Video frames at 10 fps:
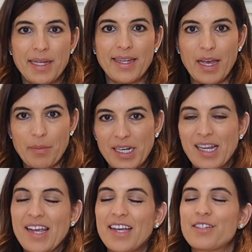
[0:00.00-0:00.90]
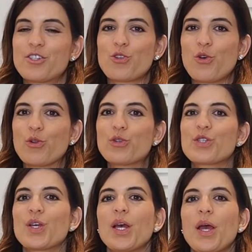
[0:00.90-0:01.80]
pink Himalayan
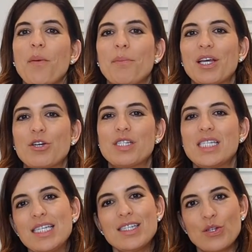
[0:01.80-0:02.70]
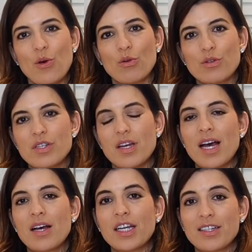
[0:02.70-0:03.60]
salt because sea salt
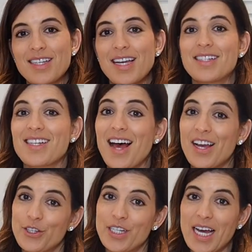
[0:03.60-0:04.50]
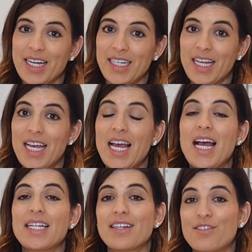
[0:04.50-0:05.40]
contains iodine,
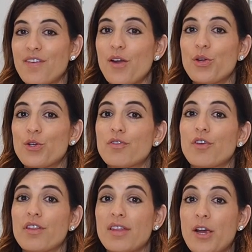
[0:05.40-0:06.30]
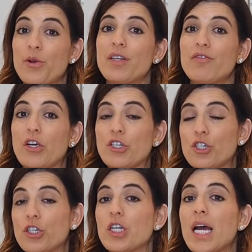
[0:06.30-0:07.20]
and that's very good for thyroid
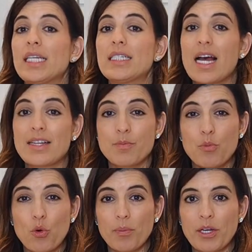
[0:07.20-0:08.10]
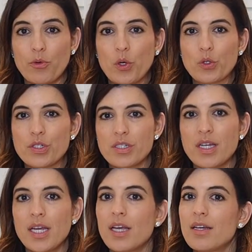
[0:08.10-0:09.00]
function, and it has more
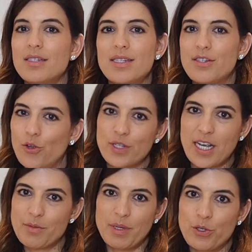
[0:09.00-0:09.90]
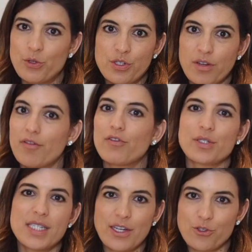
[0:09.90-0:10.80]
minerals. Sea salt has been used
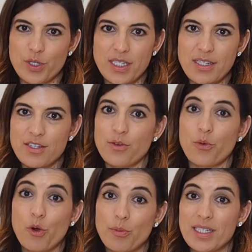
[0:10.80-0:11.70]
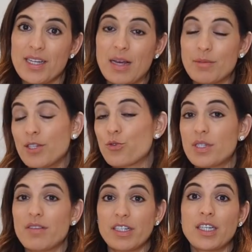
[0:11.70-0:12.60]
for centuries, since the Roman times. It
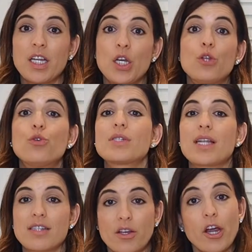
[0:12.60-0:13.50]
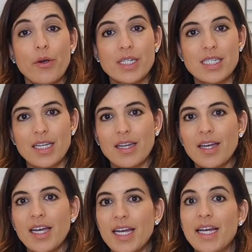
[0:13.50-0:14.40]
was even used as a currency.
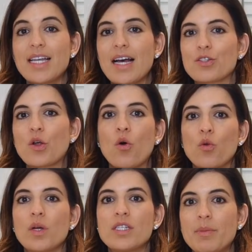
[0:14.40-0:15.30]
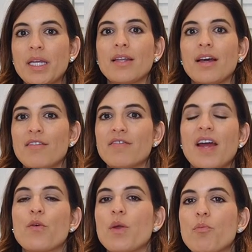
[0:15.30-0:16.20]
It has always been a
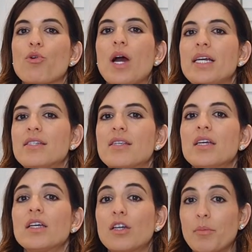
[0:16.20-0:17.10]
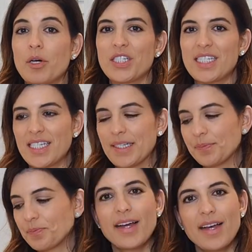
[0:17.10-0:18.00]
very prized commodity.
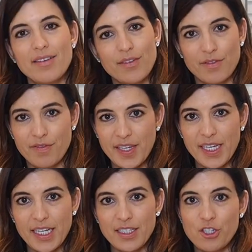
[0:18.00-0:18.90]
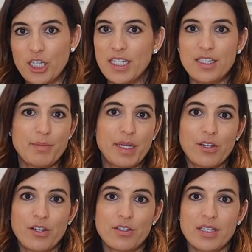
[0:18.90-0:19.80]
Vegan cheese,
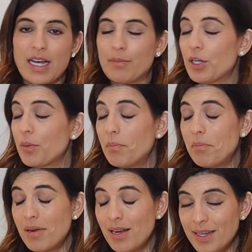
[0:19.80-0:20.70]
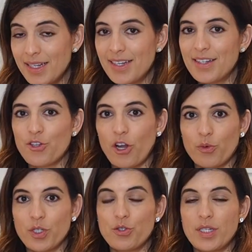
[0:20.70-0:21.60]
because I'm completely
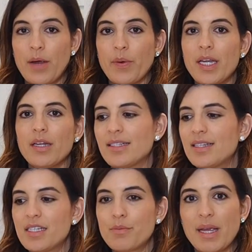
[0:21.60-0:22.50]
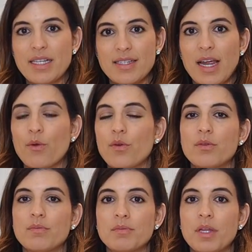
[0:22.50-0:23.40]
intolerant to dairy, and this makes the
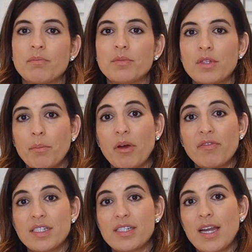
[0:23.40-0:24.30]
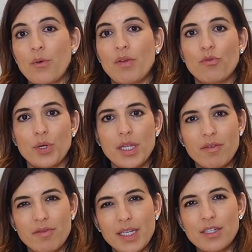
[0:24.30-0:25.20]
muffins dairy-free.
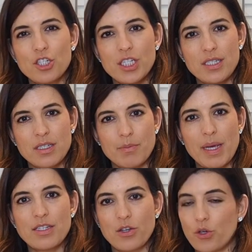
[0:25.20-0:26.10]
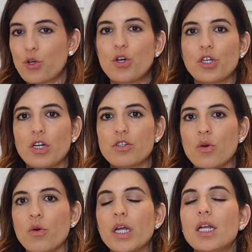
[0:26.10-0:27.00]
The vegan cheese is based on
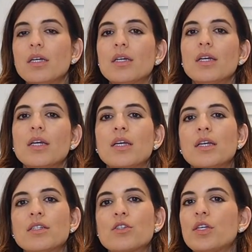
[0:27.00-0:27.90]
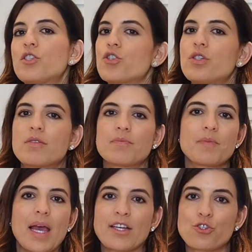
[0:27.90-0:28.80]
coconut oil, so it's just
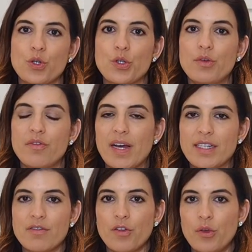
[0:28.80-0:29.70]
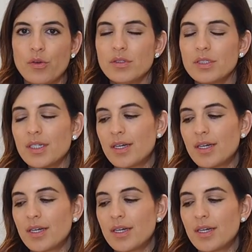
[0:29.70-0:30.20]
extra good fat for you.